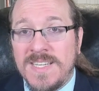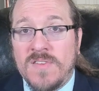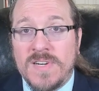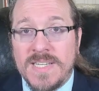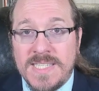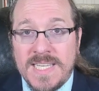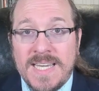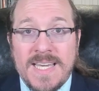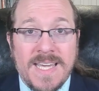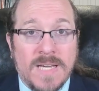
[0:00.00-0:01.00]
over
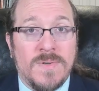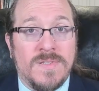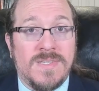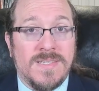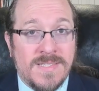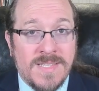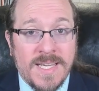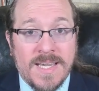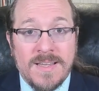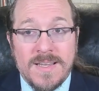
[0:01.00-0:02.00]
dt equals
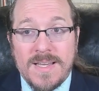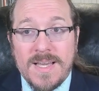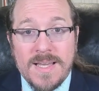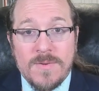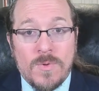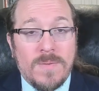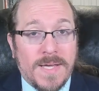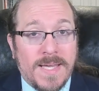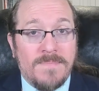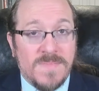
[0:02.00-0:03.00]
z would
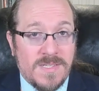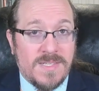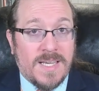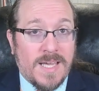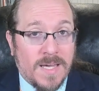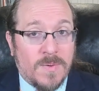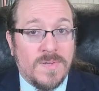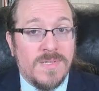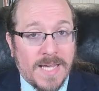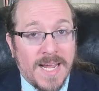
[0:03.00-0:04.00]
be z
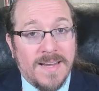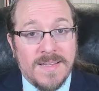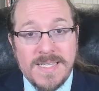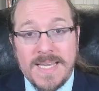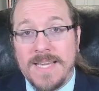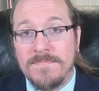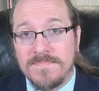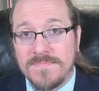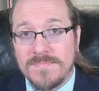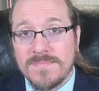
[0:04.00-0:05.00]
equals e to the t.
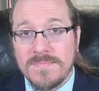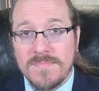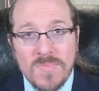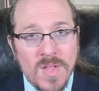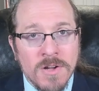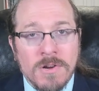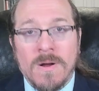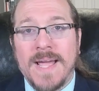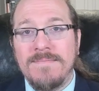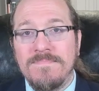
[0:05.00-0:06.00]

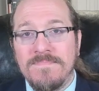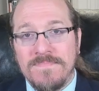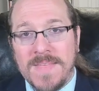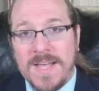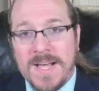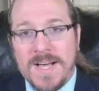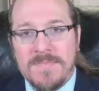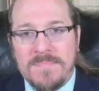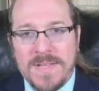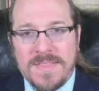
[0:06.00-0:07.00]
Great.
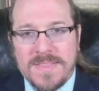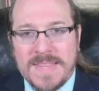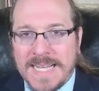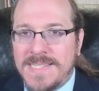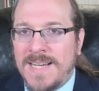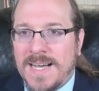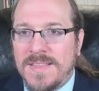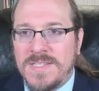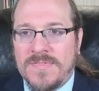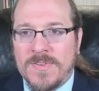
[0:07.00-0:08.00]
But that's not
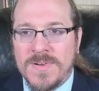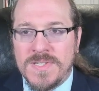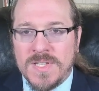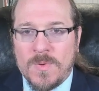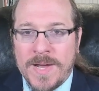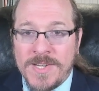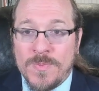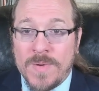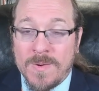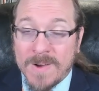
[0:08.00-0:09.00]
the differential
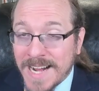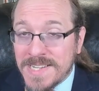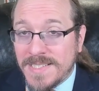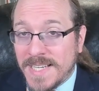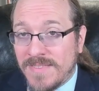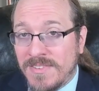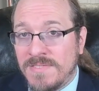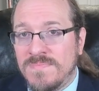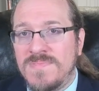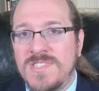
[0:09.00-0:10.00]
equation we were actually
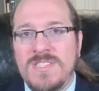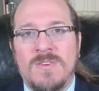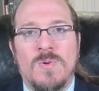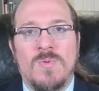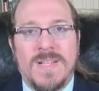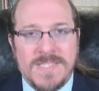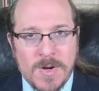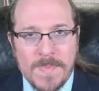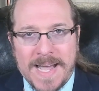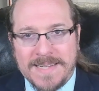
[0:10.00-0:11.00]
given, so let's
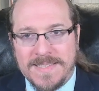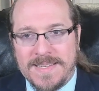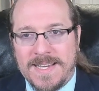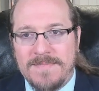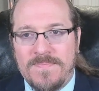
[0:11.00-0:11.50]
go back to that.